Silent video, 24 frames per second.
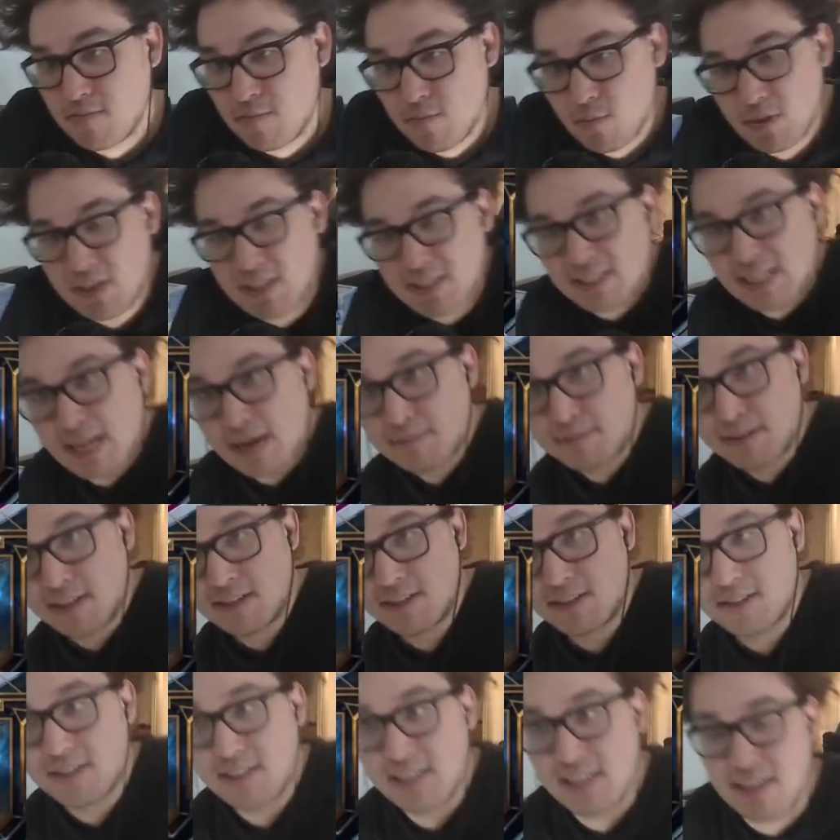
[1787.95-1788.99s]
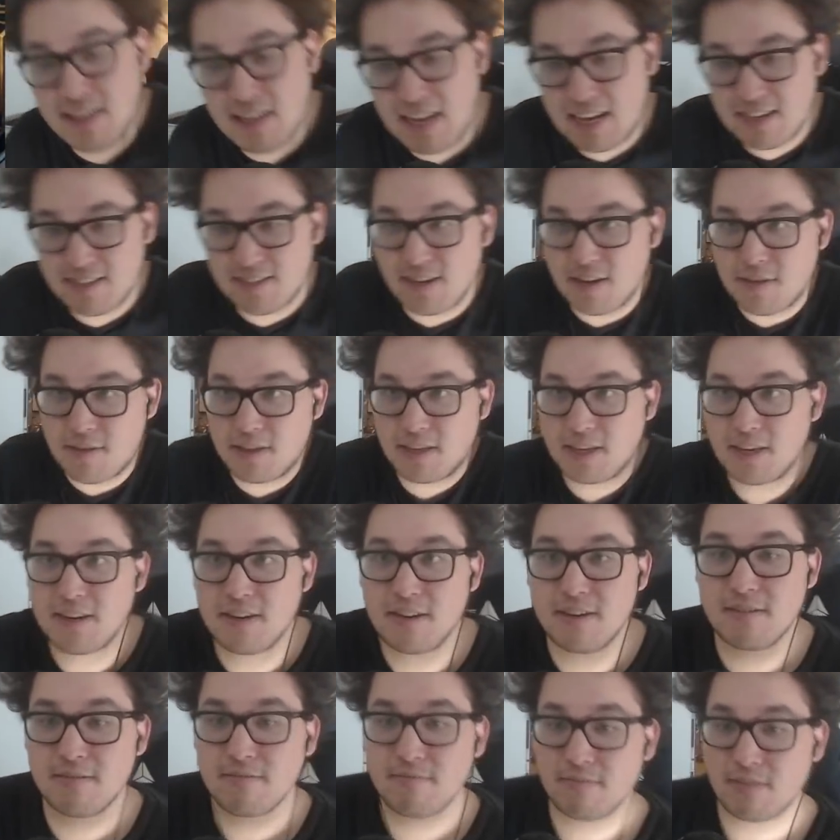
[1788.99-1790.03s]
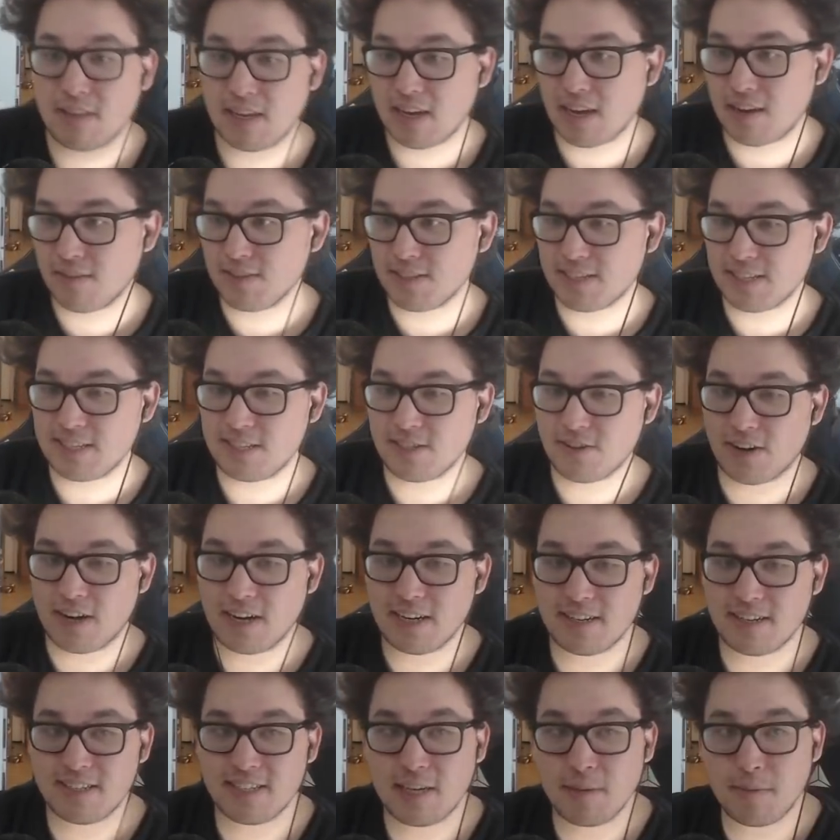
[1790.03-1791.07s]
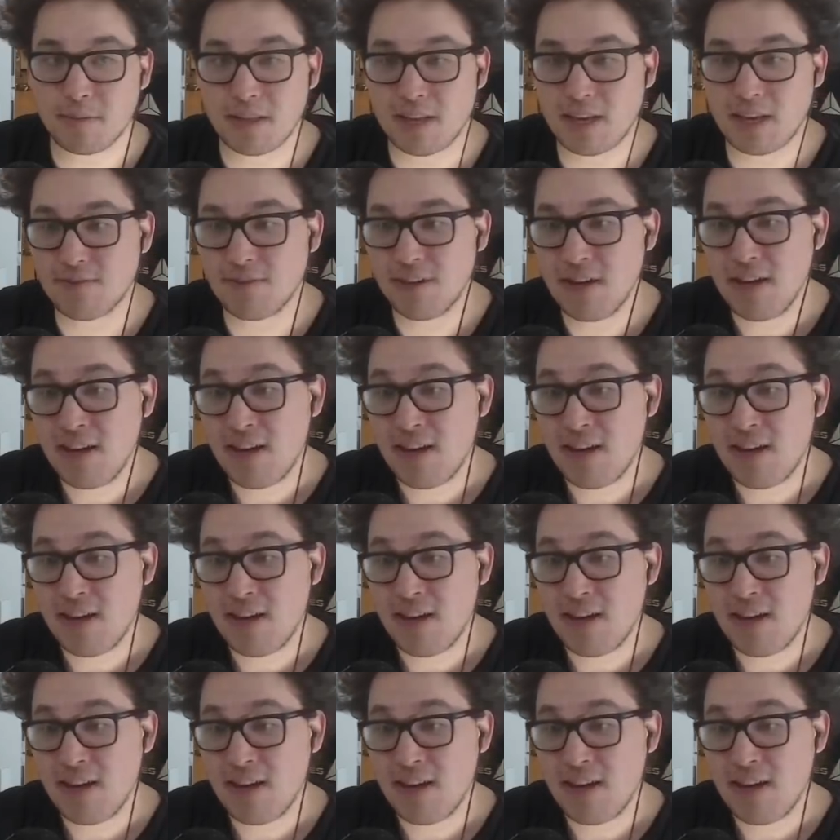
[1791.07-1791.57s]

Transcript: When he's tapped under, he has nothing here. Like, obviously, scrying doesn't keep it alive.